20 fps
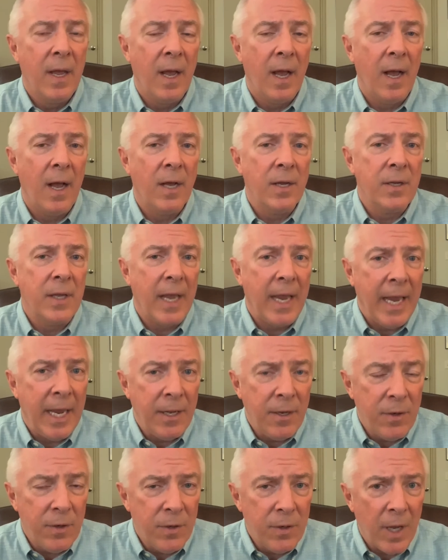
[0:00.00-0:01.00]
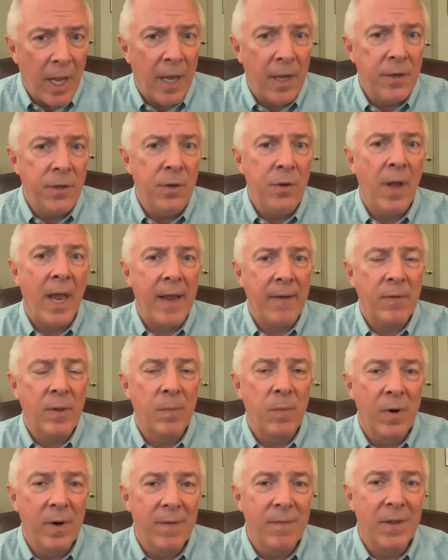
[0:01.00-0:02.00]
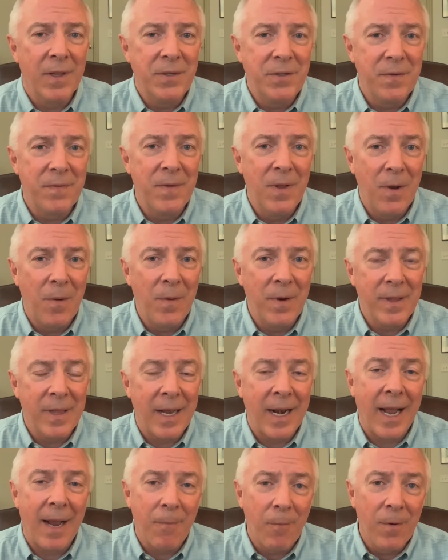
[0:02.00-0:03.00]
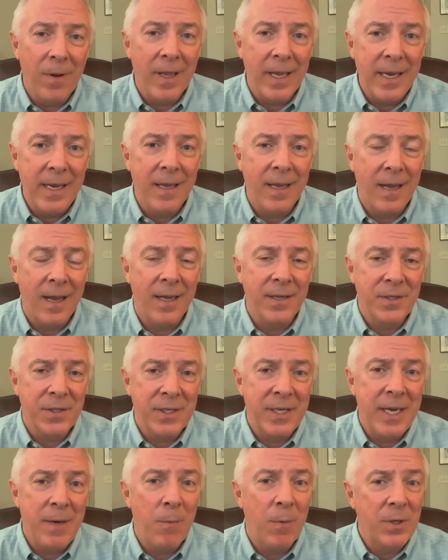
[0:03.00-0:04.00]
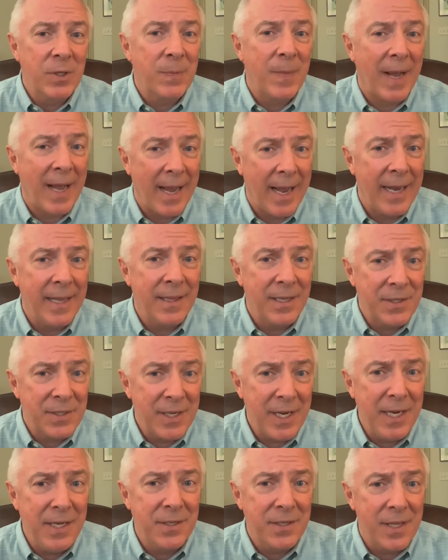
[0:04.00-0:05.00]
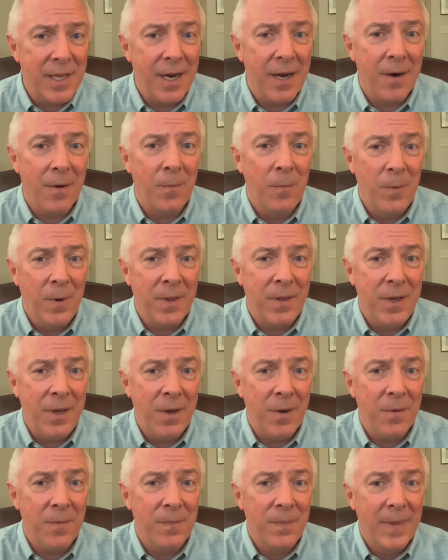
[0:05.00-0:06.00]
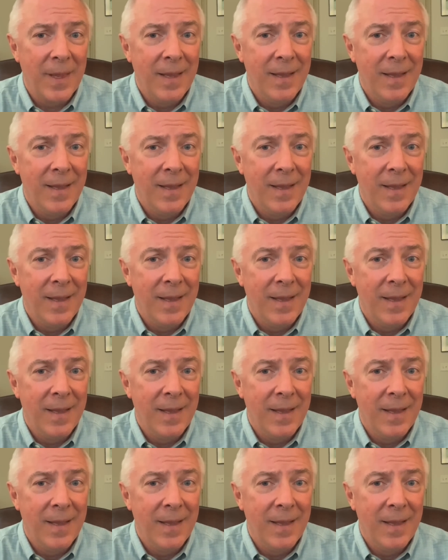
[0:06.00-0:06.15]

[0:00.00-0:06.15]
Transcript: and you have the privilege of knowing that I really see what's behind the scenes there with you.